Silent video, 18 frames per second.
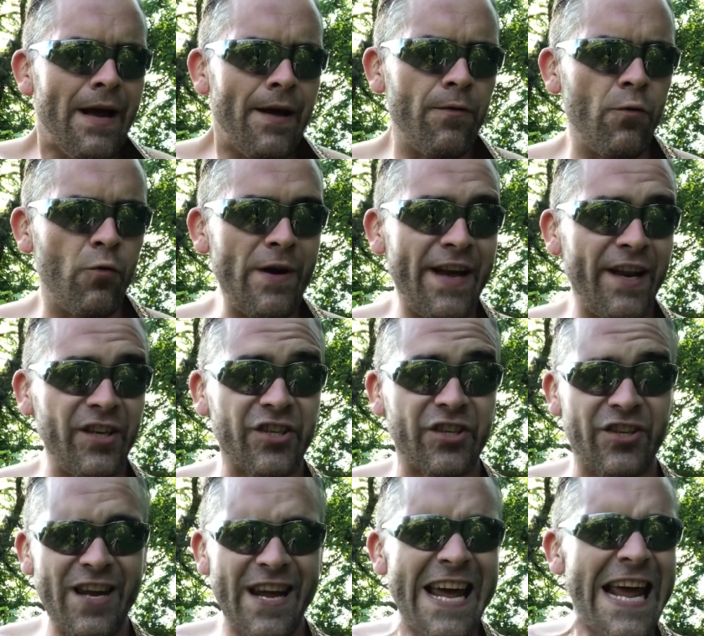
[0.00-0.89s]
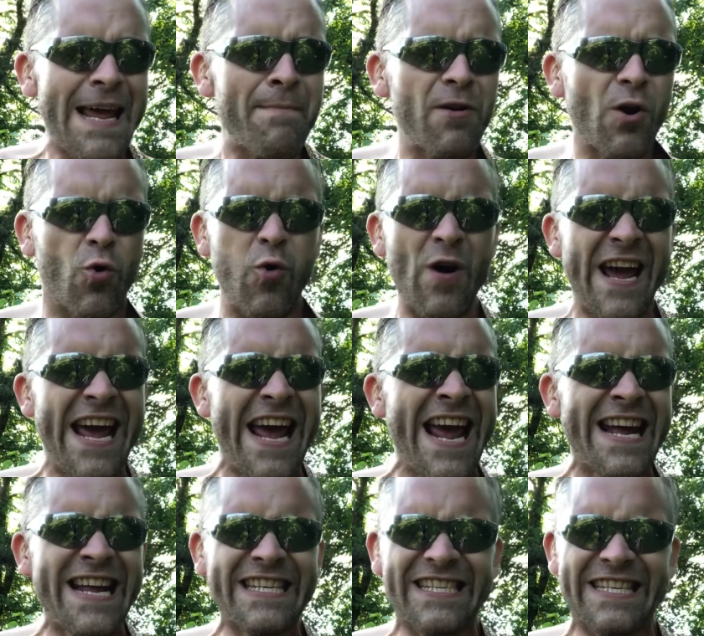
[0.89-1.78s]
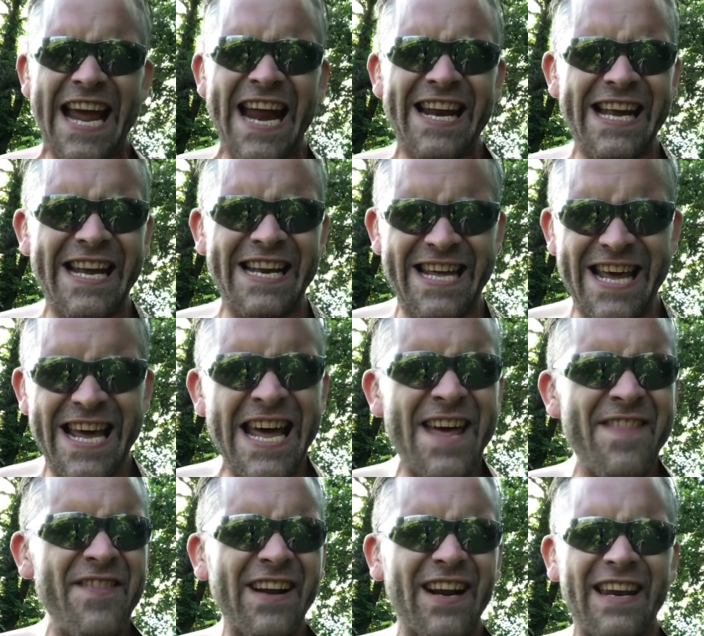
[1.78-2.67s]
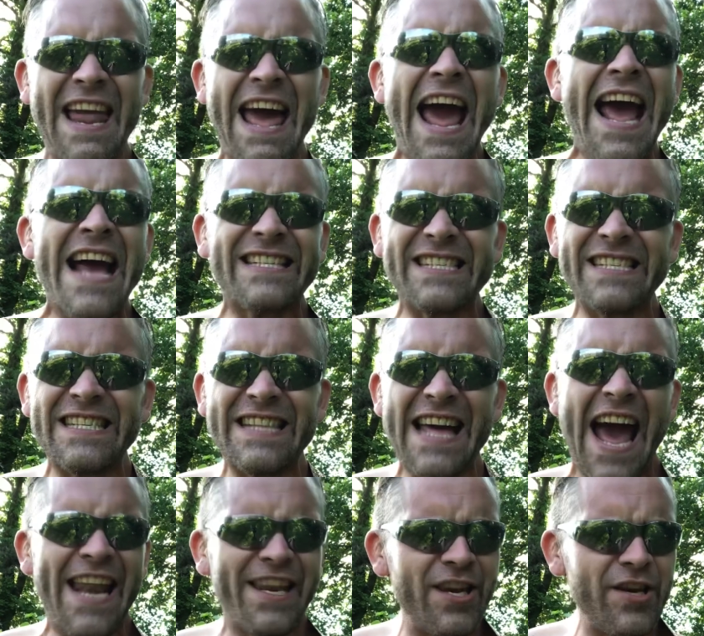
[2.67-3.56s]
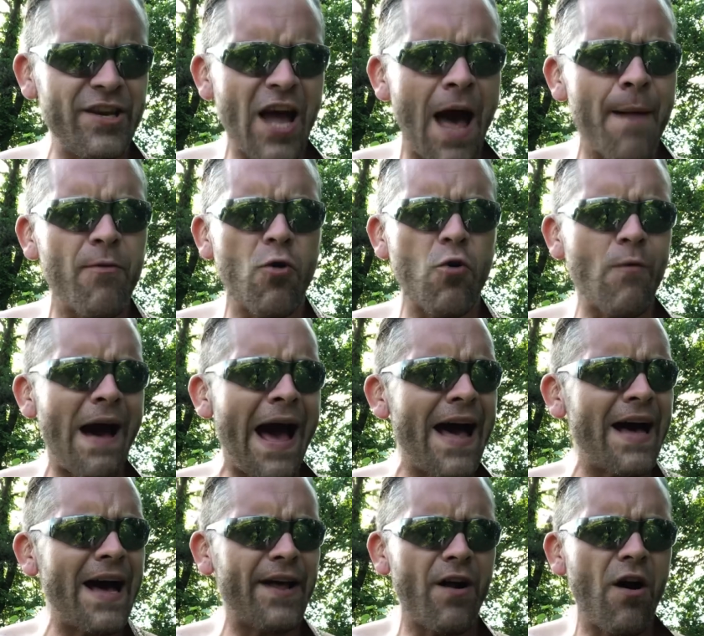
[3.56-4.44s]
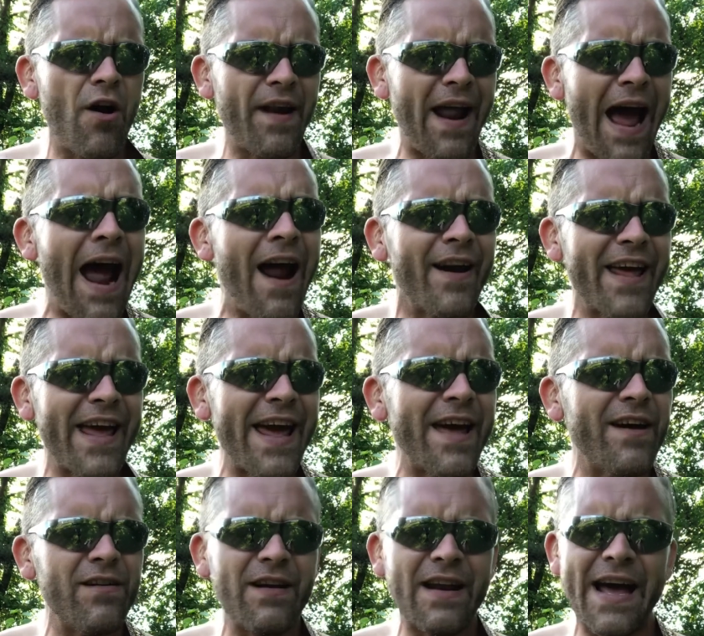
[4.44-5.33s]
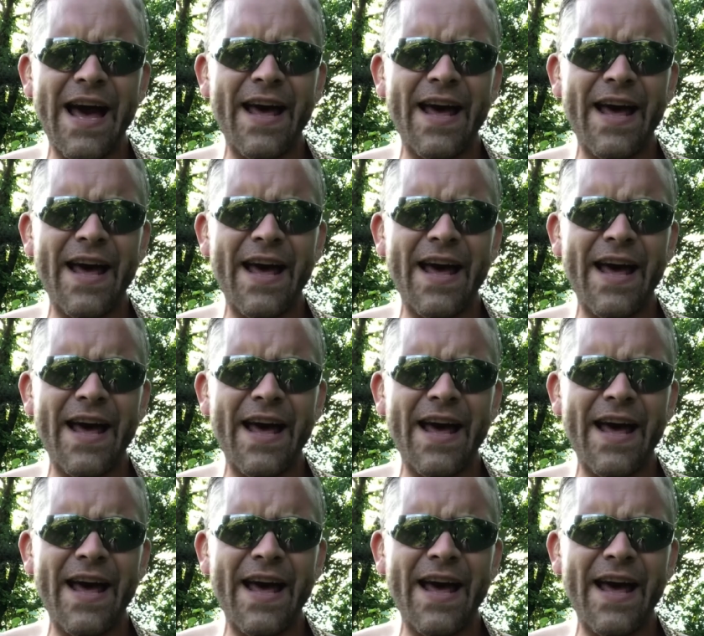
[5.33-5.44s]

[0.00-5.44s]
And when I see McQueen standing in the glass of that double wide on our hill,